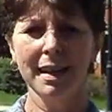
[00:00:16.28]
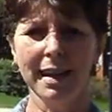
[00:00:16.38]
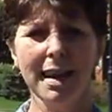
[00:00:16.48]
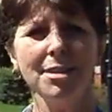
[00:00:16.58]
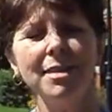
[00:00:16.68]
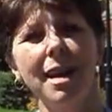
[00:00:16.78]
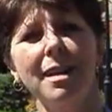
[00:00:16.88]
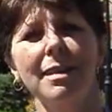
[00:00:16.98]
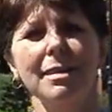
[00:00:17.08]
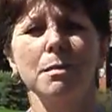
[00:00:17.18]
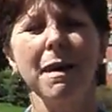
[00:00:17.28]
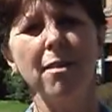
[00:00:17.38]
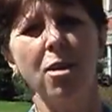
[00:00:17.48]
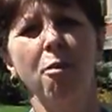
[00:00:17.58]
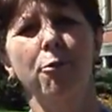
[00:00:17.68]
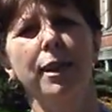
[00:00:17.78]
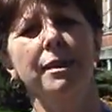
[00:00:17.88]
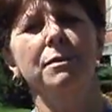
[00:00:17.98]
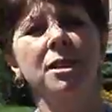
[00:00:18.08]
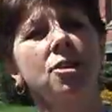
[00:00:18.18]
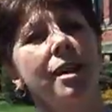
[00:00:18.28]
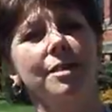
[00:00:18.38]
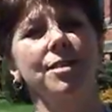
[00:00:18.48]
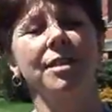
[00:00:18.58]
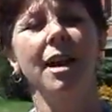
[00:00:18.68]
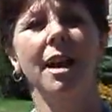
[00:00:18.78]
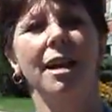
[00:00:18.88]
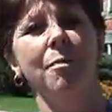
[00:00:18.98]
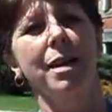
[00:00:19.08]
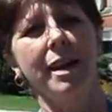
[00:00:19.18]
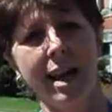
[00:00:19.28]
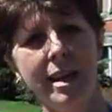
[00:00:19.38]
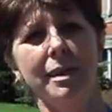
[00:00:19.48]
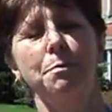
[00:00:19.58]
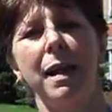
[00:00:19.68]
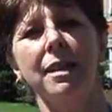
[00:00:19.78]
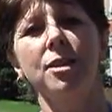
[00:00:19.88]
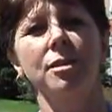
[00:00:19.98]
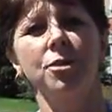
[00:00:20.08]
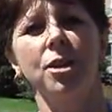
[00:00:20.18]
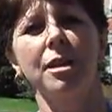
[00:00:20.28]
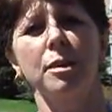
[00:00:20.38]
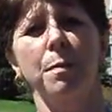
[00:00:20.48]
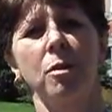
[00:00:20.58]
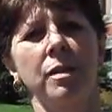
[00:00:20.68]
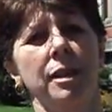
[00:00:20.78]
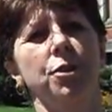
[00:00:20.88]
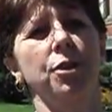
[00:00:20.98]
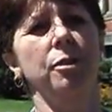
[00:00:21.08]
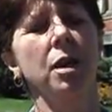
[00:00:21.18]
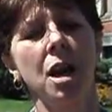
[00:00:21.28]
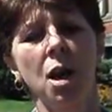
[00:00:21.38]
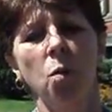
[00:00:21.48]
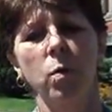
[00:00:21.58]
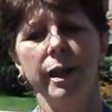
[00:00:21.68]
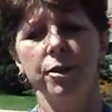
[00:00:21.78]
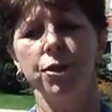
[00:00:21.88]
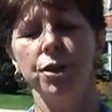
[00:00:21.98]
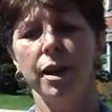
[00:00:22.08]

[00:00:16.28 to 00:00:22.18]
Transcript: Yes, it's about conflict of interest. Again, it's back to the Charles LeBlanc issue, which